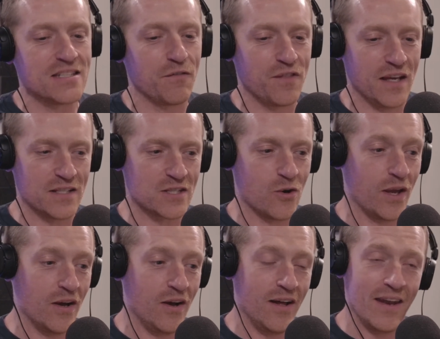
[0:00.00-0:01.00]
of things
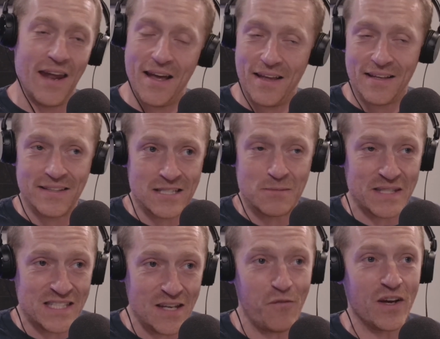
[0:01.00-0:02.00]
going on,
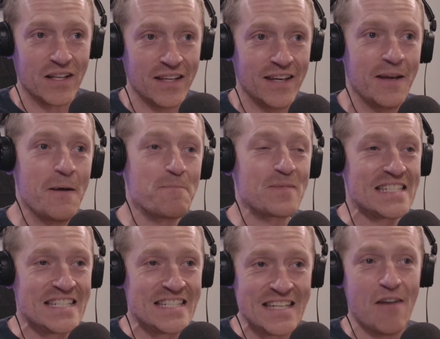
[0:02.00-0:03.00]
specifically
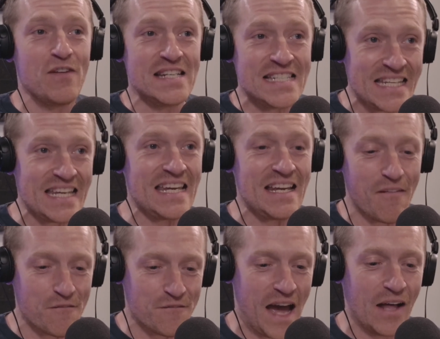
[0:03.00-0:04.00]
17
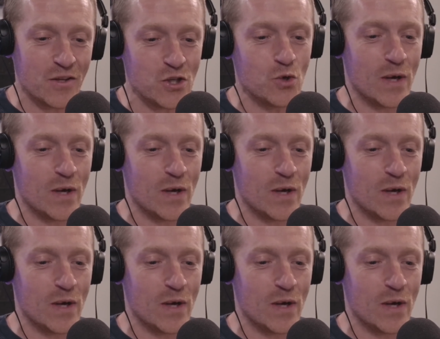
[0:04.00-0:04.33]
value